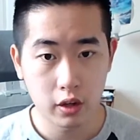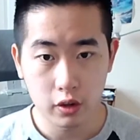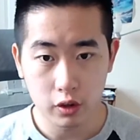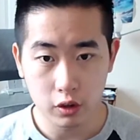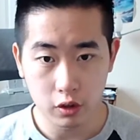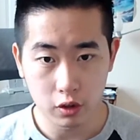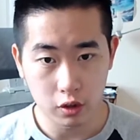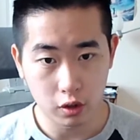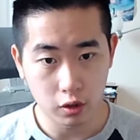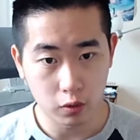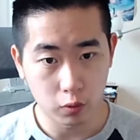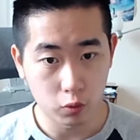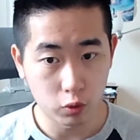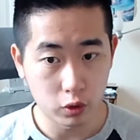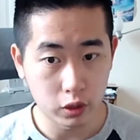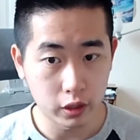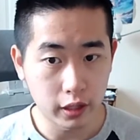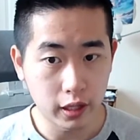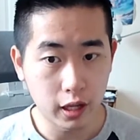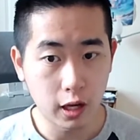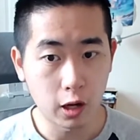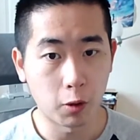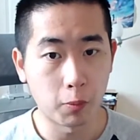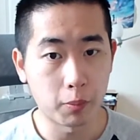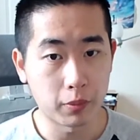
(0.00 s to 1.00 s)
really
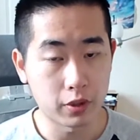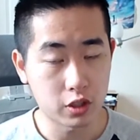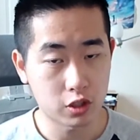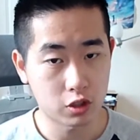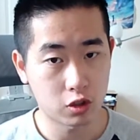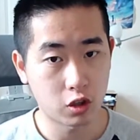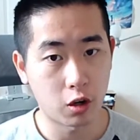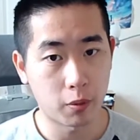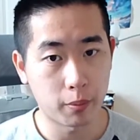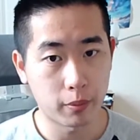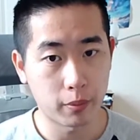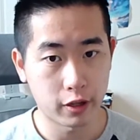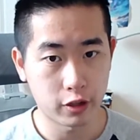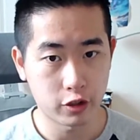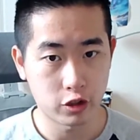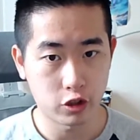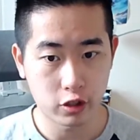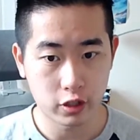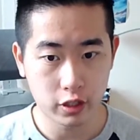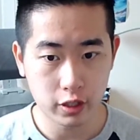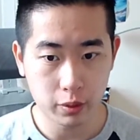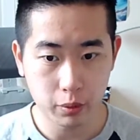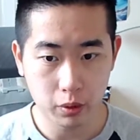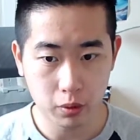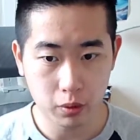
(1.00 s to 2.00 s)
helped me start my
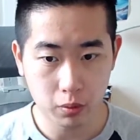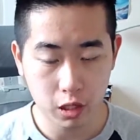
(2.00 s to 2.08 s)
journey with